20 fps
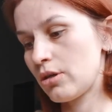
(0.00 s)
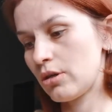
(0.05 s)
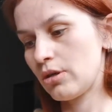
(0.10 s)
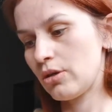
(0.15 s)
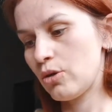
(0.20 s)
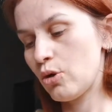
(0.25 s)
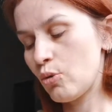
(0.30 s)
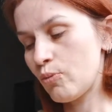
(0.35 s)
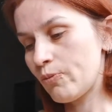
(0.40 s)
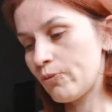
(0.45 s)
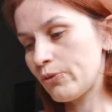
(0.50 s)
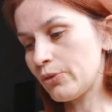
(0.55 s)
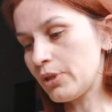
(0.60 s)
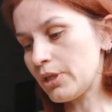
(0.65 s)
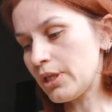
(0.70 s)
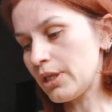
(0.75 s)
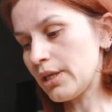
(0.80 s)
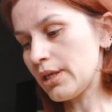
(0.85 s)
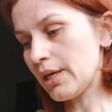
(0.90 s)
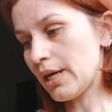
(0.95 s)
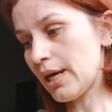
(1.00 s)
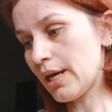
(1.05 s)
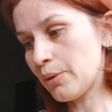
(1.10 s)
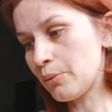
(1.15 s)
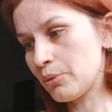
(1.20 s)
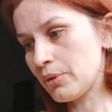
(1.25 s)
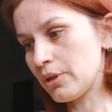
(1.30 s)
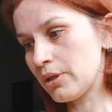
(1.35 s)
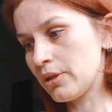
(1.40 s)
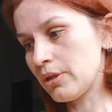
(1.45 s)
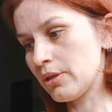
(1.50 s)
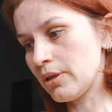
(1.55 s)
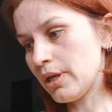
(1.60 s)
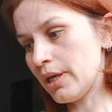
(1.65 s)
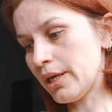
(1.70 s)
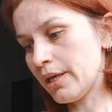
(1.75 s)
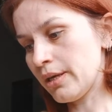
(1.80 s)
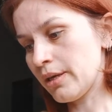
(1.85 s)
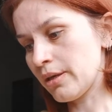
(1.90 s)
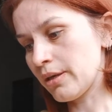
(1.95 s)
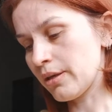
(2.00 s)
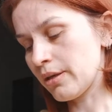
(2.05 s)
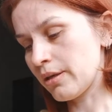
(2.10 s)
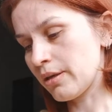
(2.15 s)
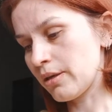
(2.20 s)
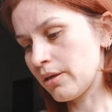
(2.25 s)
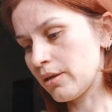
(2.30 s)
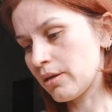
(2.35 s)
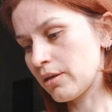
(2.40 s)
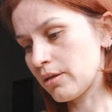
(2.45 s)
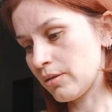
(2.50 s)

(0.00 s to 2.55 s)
Hopefully I will